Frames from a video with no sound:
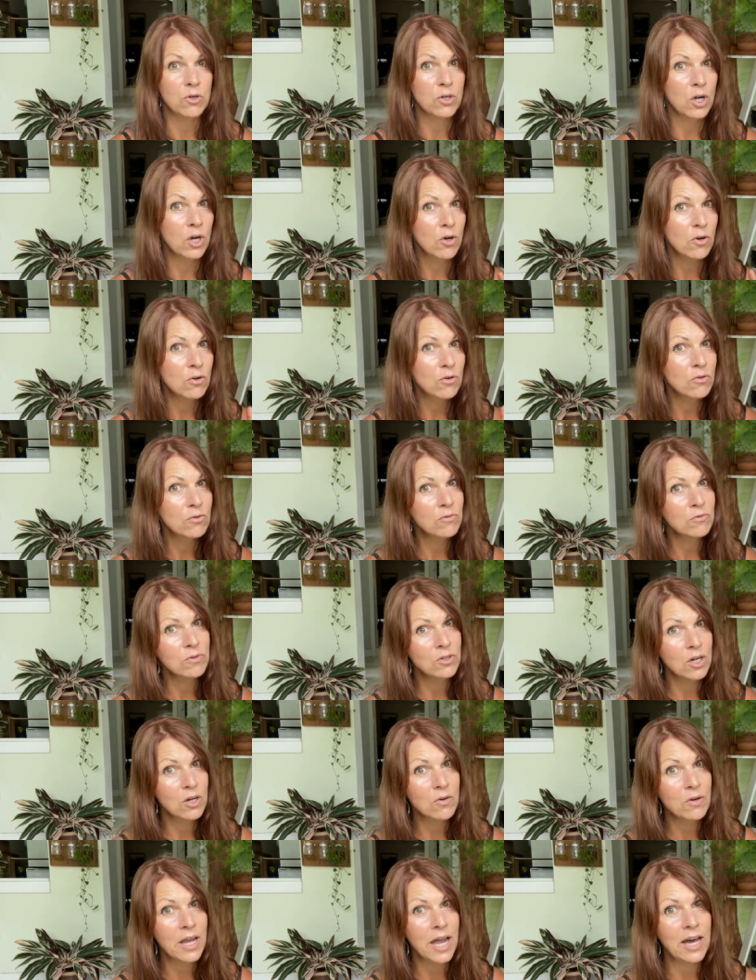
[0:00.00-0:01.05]
No,
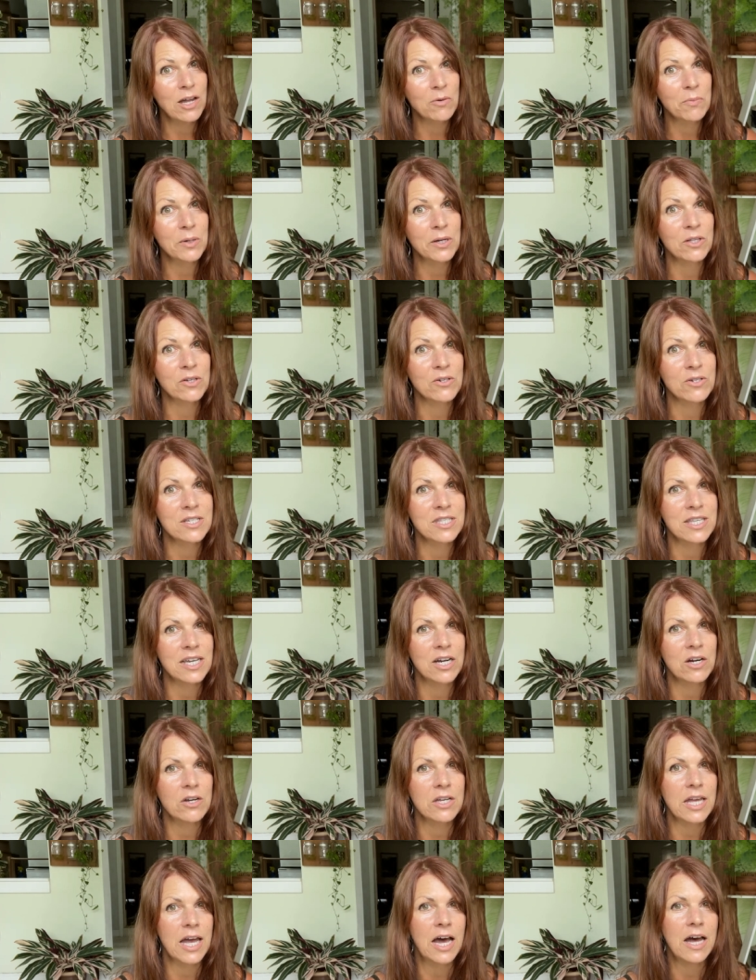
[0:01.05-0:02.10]
no caterpillars
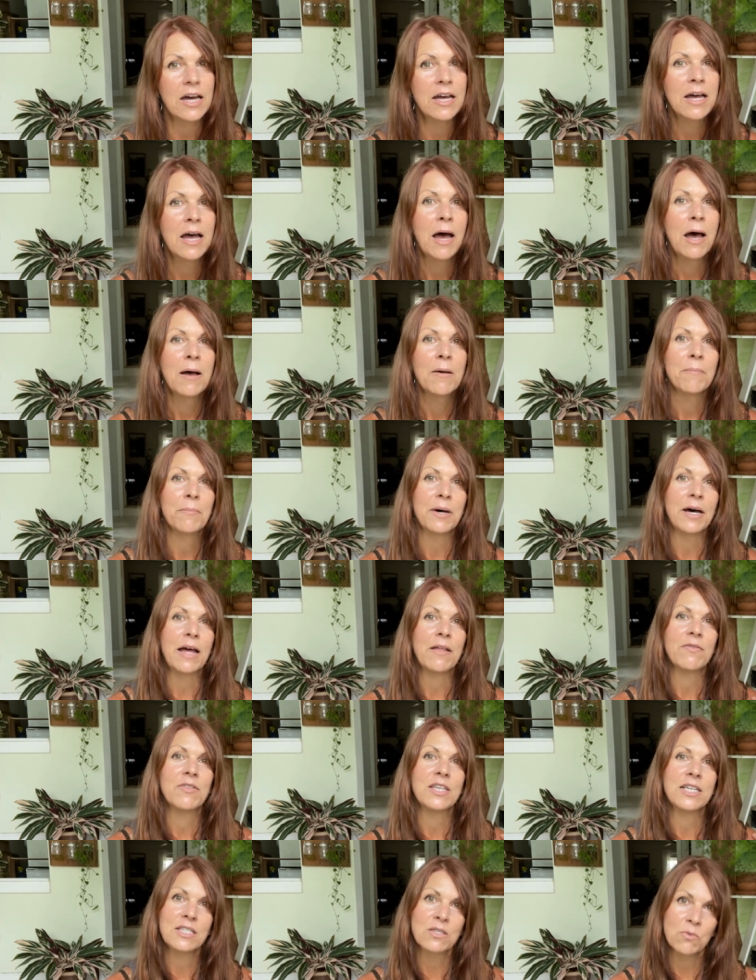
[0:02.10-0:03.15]
there yet. But
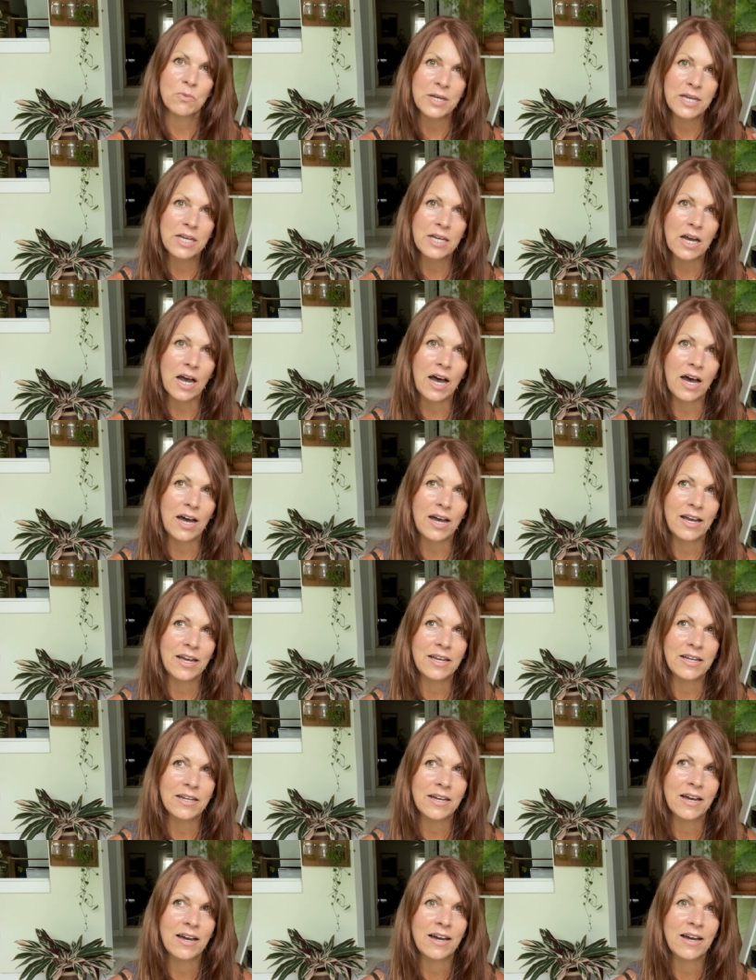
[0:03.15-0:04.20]
this week
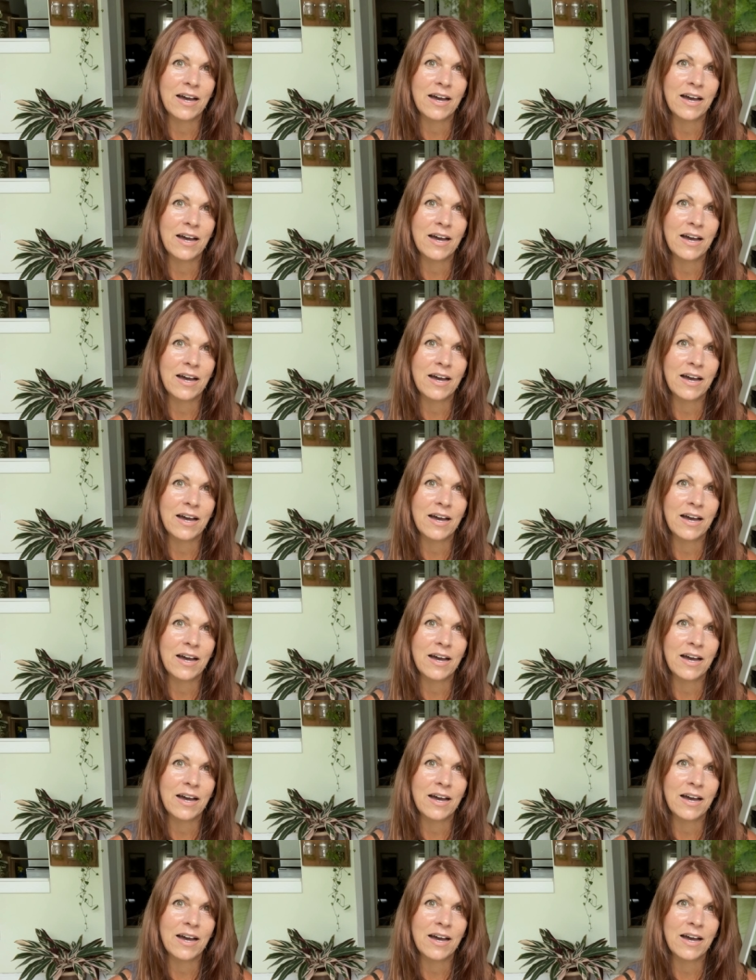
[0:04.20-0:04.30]
I,